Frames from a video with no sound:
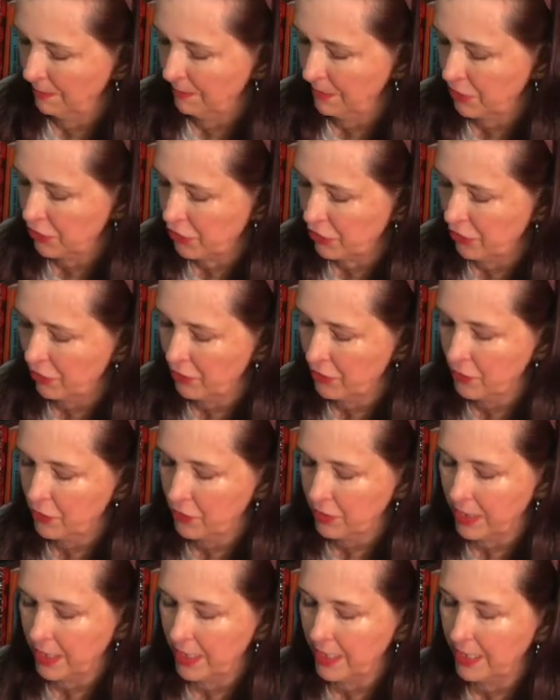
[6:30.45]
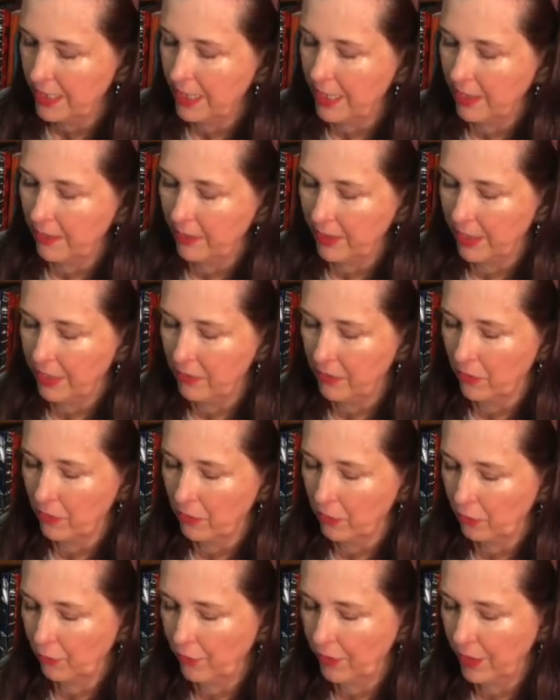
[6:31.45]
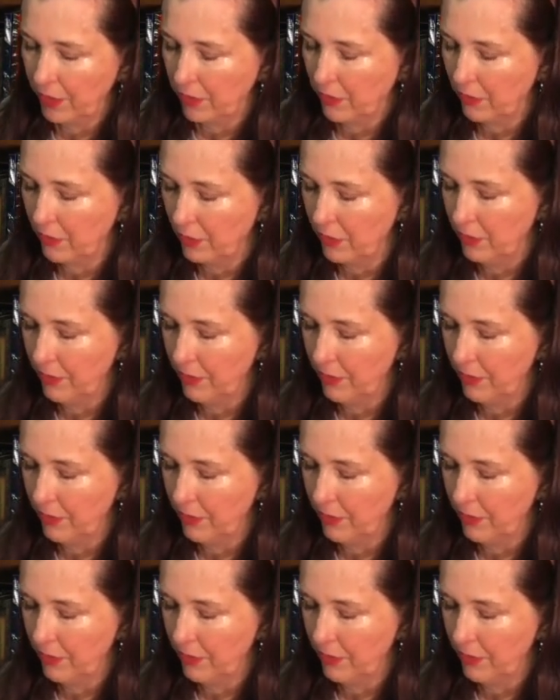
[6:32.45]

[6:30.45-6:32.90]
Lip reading: show you again how that note is fingered.